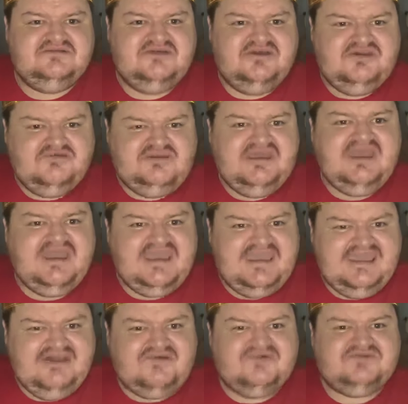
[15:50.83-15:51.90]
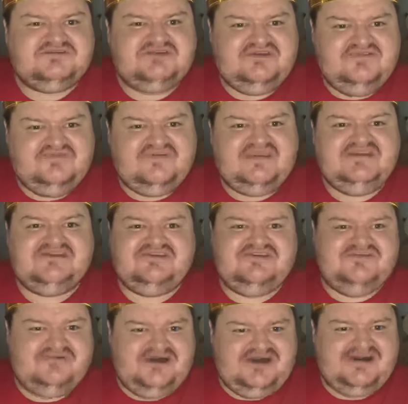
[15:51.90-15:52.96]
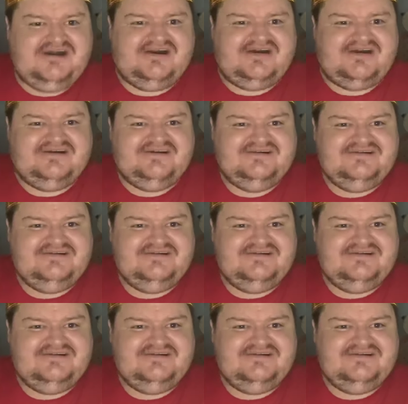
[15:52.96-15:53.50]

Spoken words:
Who the hell do you think you are?